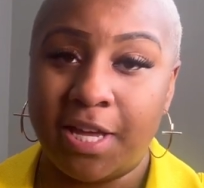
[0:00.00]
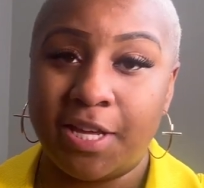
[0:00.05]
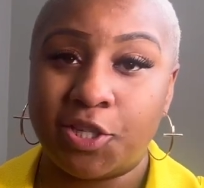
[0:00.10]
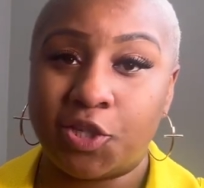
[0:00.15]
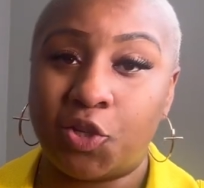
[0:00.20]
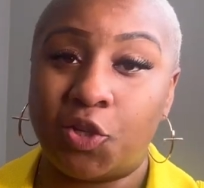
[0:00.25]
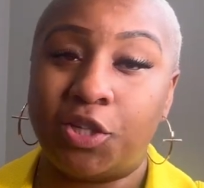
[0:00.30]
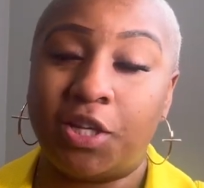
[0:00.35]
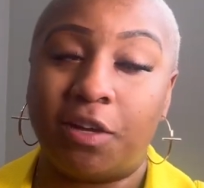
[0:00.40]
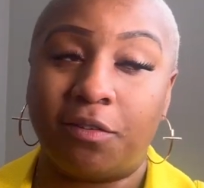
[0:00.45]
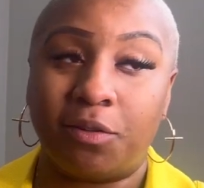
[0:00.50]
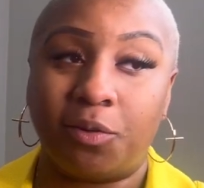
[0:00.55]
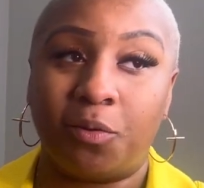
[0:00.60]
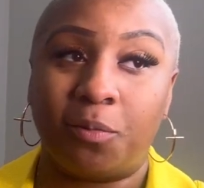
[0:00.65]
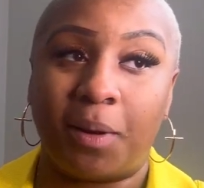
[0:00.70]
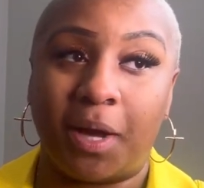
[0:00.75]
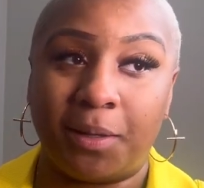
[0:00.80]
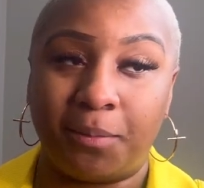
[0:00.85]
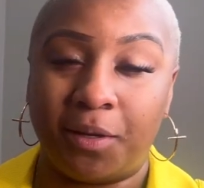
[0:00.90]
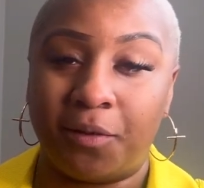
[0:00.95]
So it definitely
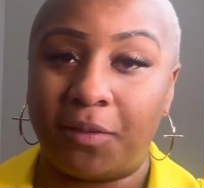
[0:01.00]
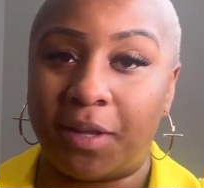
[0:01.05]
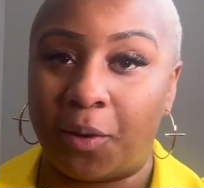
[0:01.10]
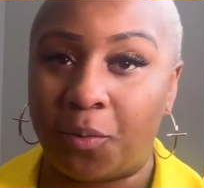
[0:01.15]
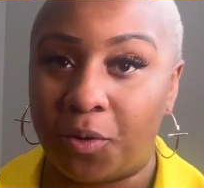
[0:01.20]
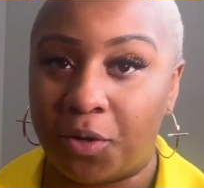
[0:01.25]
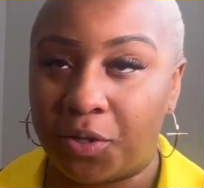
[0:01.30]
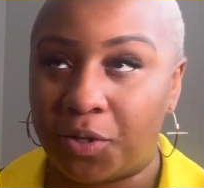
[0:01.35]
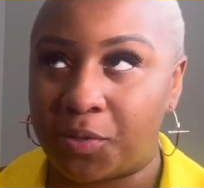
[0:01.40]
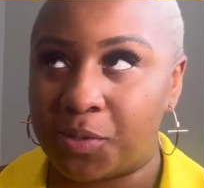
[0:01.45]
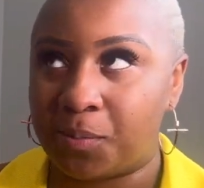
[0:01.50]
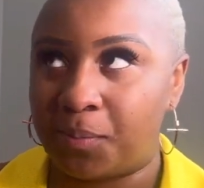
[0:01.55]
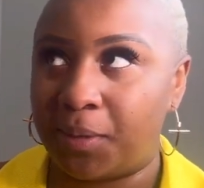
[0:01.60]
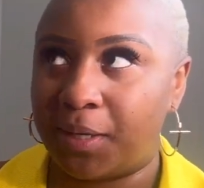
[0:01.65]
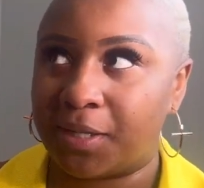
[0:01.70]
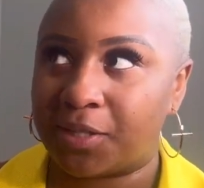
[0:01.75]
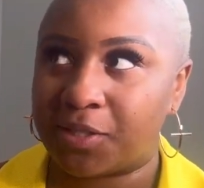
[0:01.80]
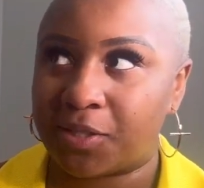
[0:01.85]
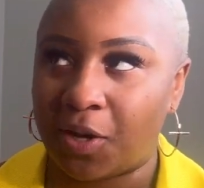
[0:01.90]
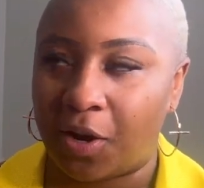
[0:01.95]
reminded me of like one of those
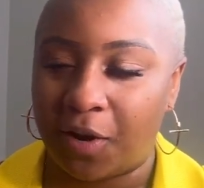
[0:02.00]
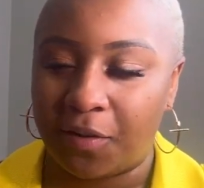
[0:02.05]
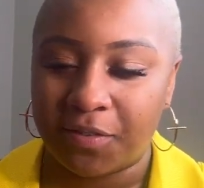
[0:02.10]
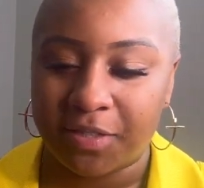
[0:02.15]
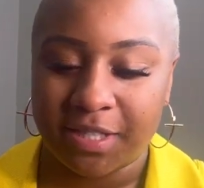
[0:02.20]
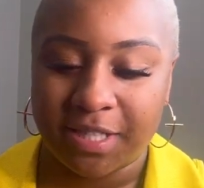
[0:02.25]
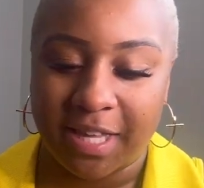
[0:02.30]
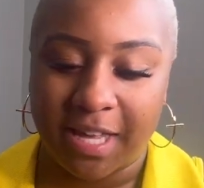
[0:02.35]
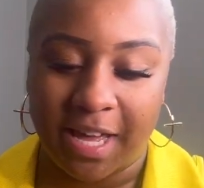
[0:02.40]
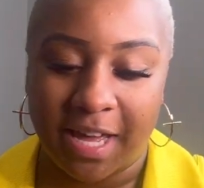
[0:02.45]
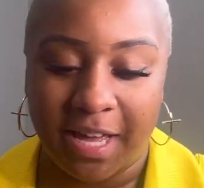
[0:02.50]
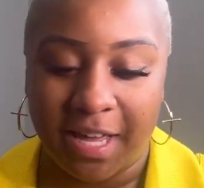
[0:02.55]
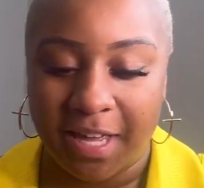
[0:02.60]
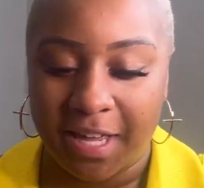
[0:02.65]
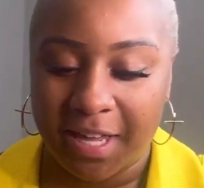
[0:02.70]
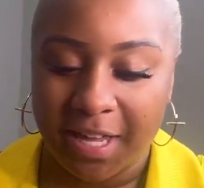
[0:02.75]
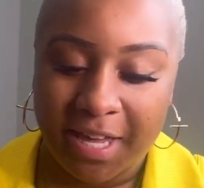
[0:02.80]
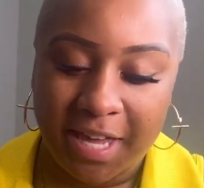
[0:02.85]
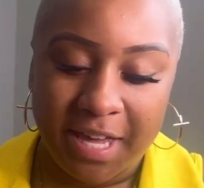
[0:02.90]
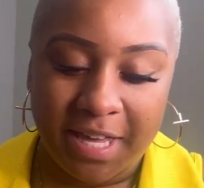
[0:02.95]
big scarves
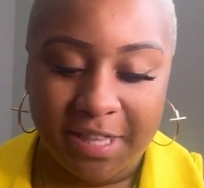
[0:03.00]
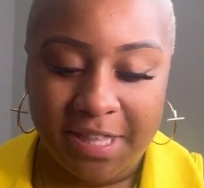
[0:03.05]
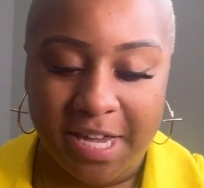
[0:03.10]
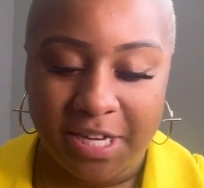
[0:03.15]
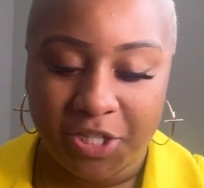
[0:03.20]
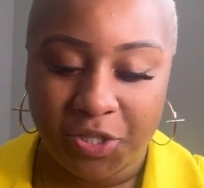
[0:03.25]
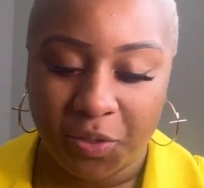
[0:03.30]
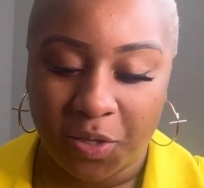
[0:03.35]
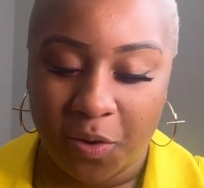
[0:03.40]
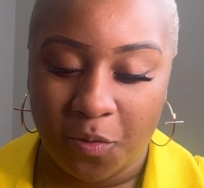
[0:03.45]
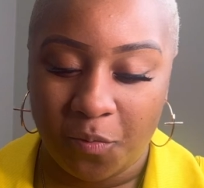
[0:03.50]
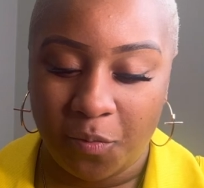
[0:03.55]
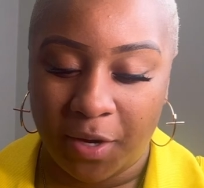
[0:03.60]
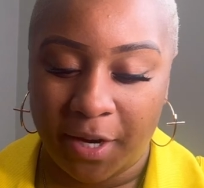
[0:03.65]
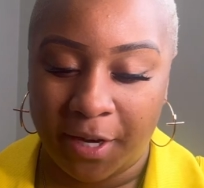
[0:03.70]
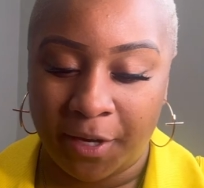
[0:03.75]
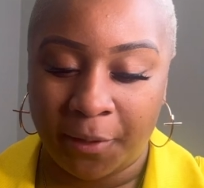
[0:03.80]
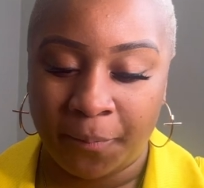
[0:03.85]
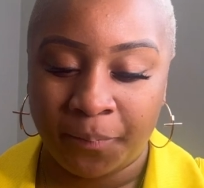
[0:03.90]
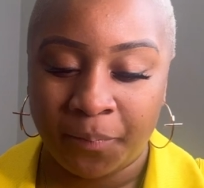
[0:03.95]
that you could
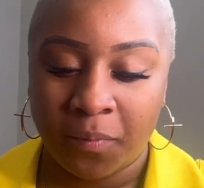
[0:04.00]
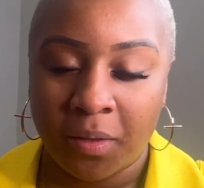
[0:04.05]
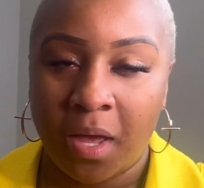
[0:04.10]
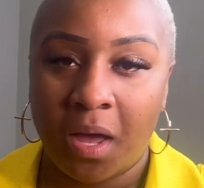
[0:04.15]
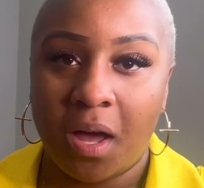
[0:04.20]
wear.